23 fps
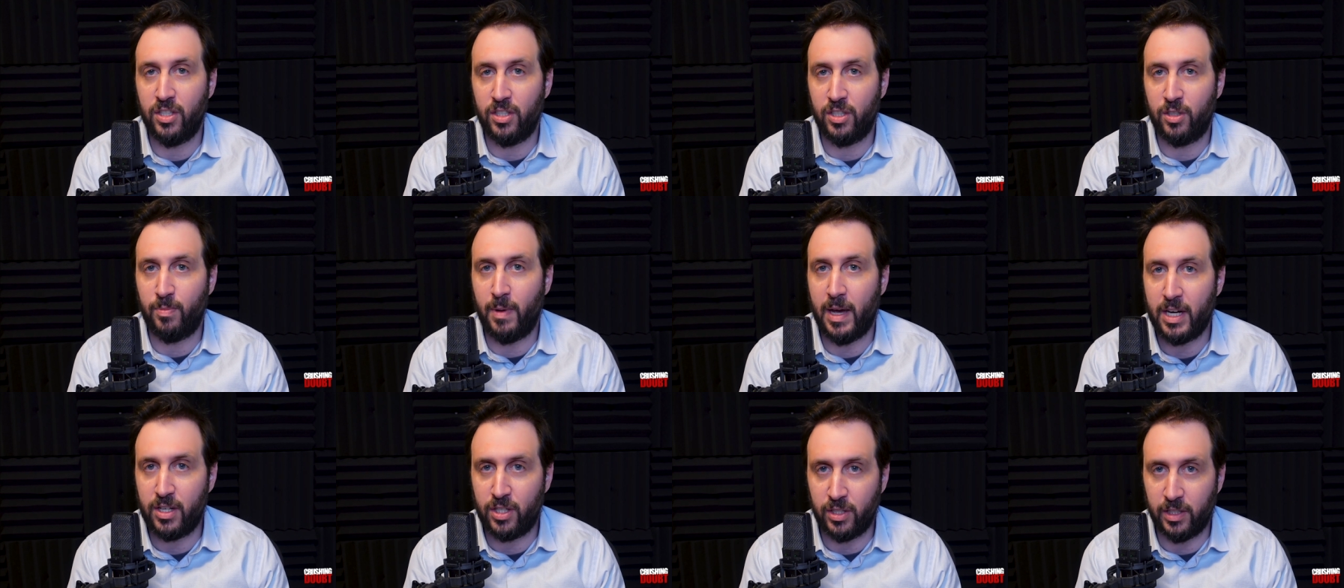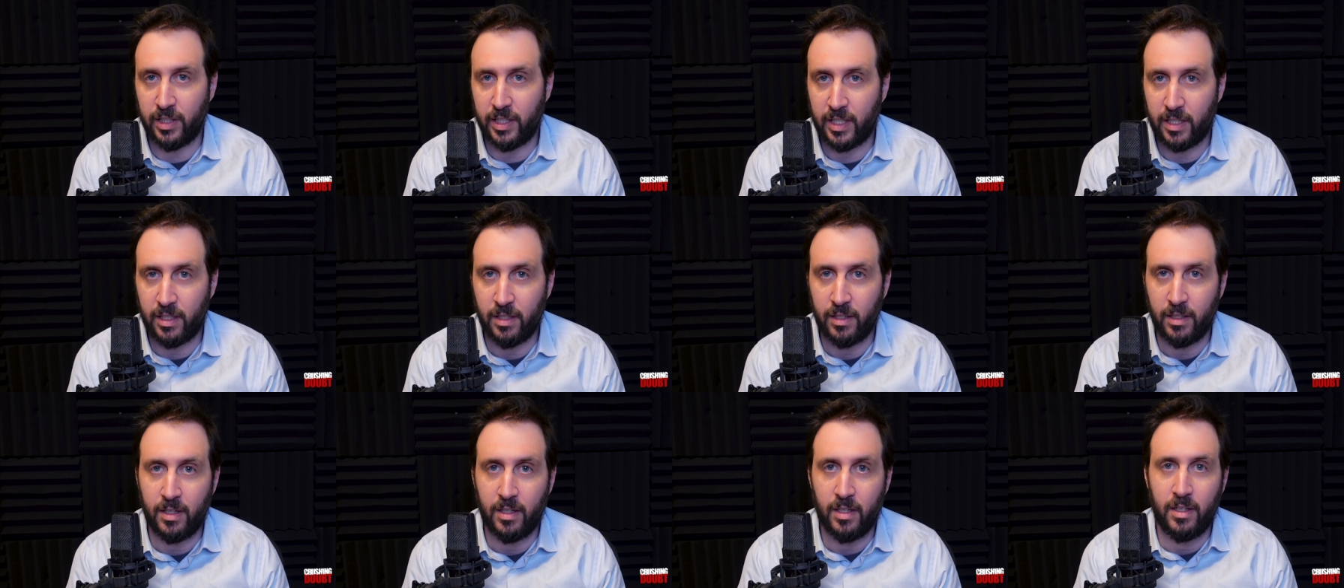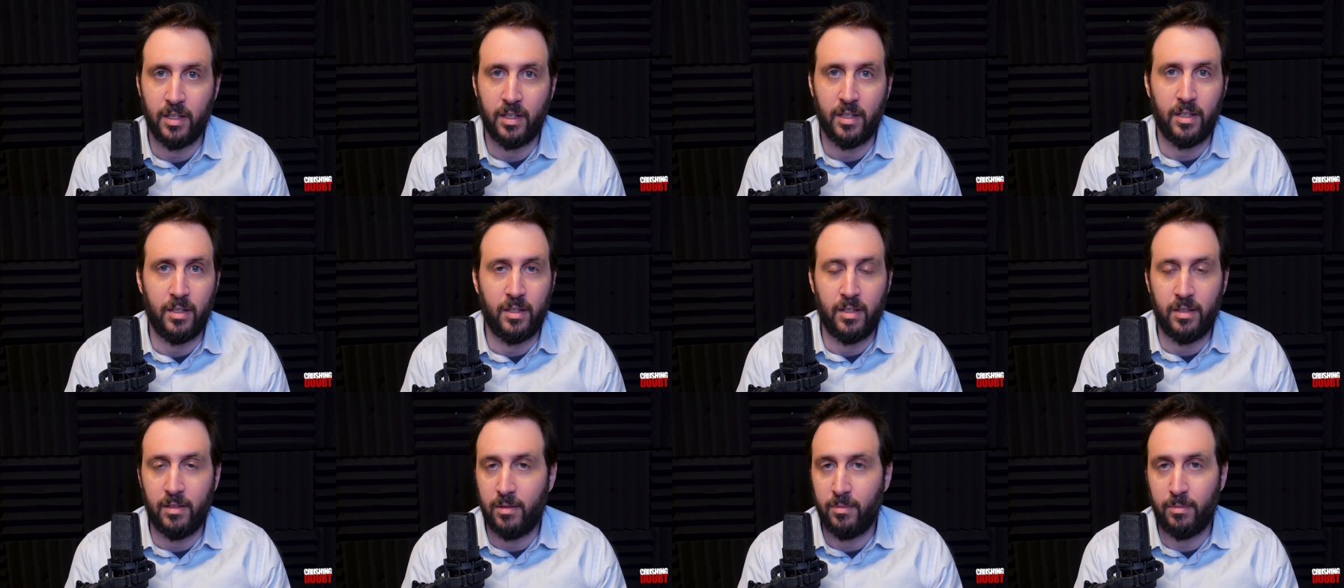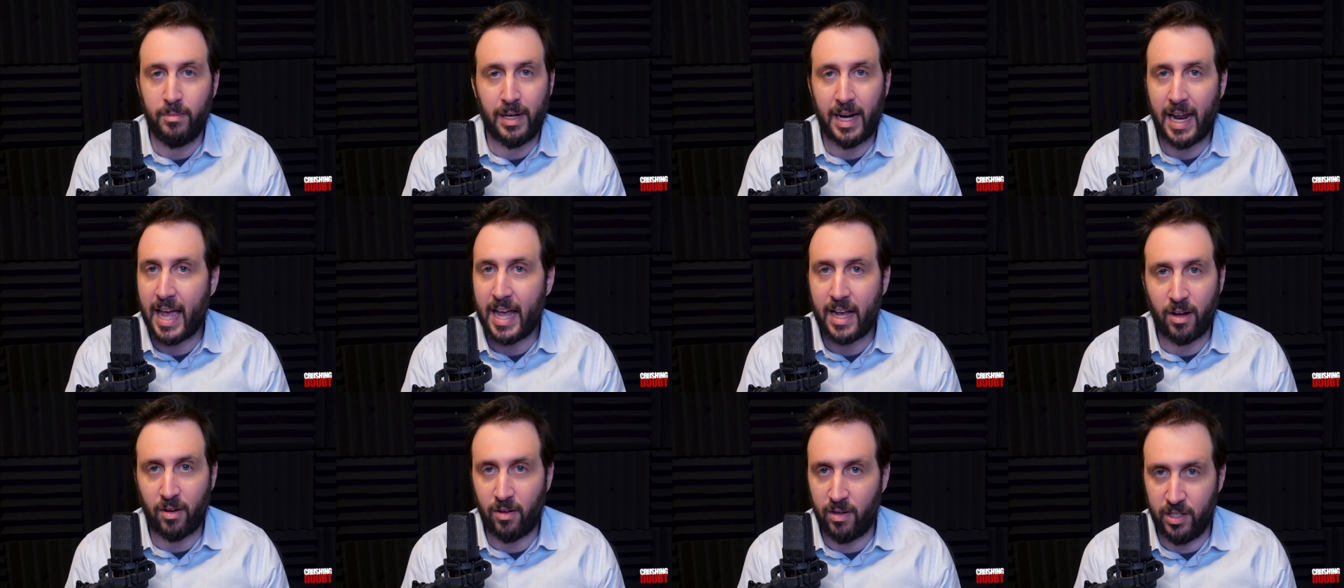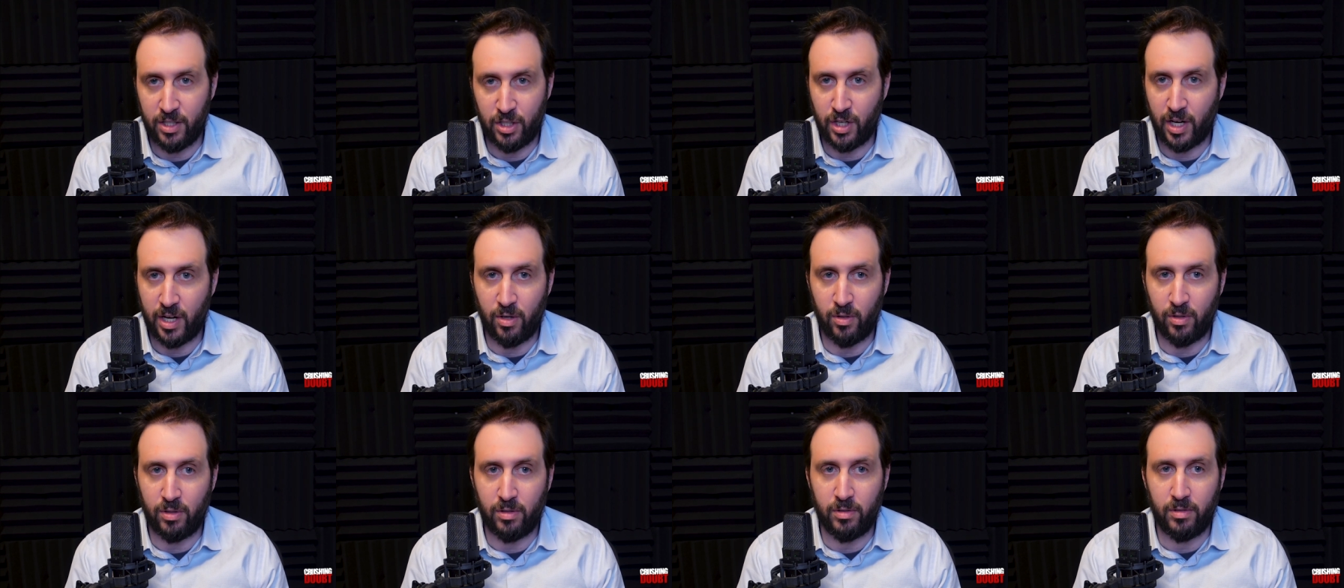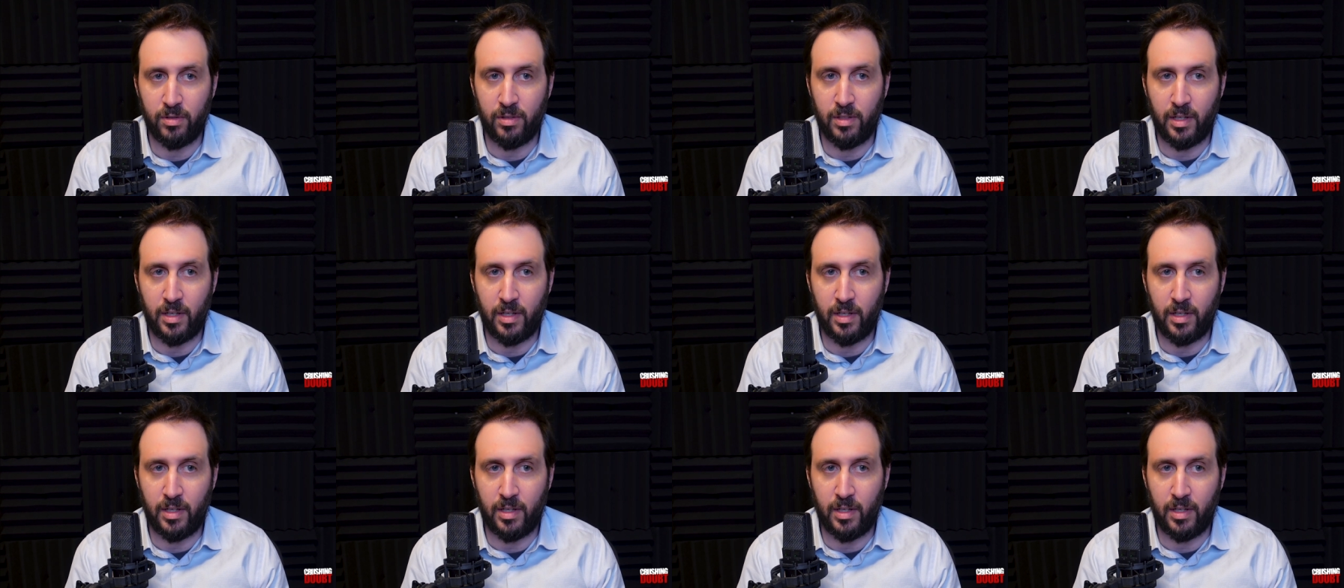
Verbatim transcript: especially, but anger in general.